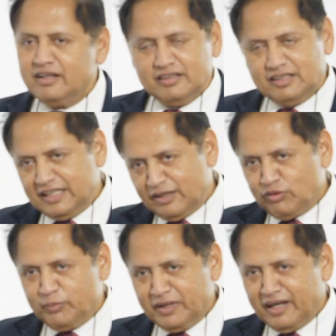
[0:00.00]
There could
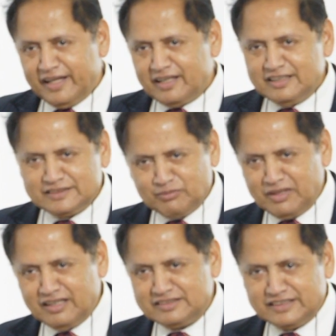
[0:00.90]
be likely
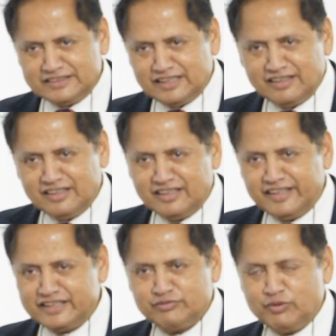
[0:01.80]
similar session in
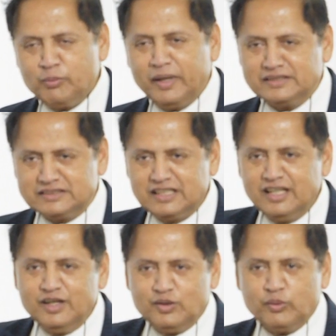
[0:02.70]
next few months
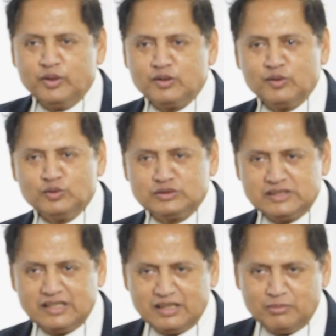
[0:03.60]
to introduce
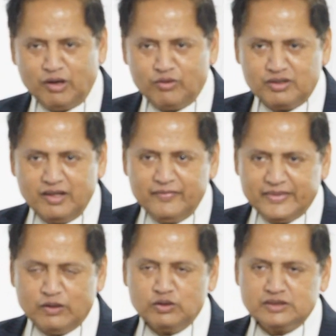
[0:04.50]
about
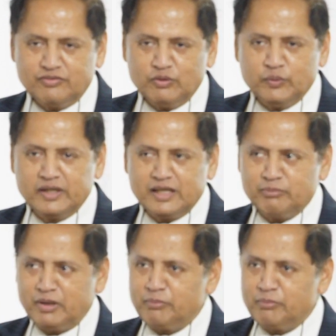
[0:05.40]
those effluent treatment